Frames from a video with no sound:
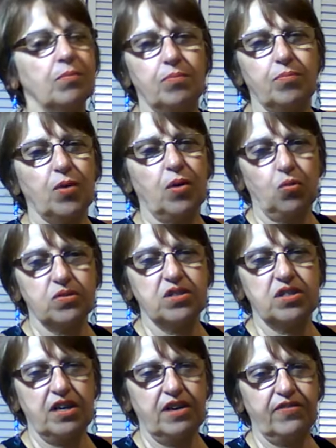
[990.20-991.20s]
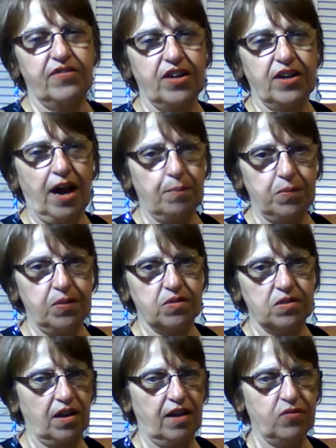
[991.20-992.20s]
but we'll see if it happens.
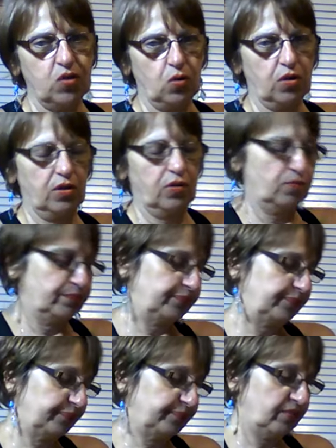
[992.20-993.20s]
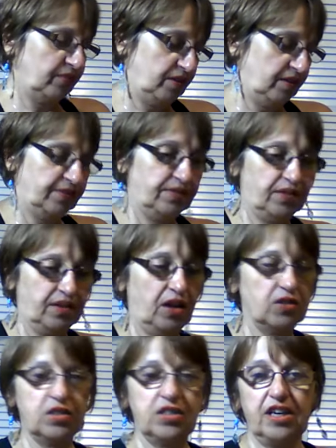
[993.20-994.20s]
I have no clue. I'll
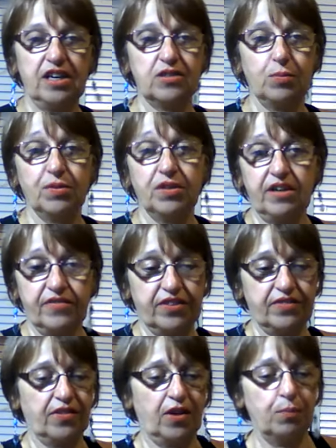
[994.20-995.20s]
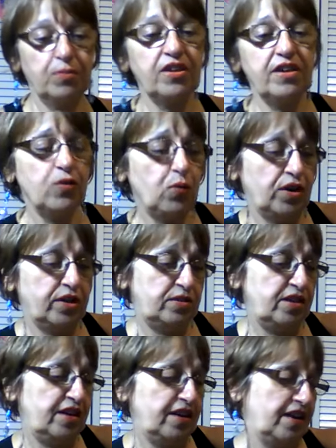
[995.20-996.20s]
see it to believe it. I'll believe it when I
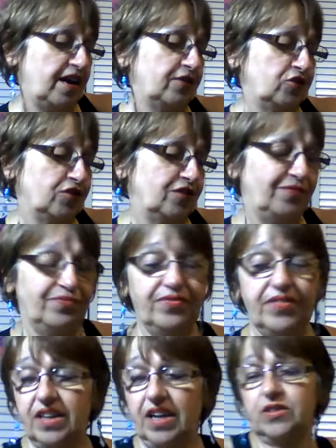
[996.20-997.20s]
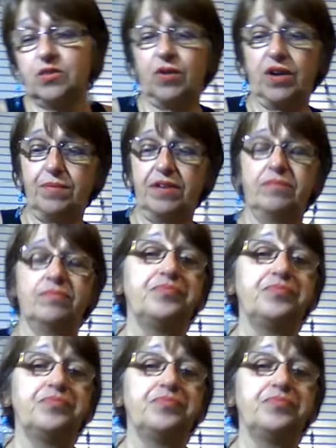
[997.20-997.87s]
see it, actually. That's what I mean.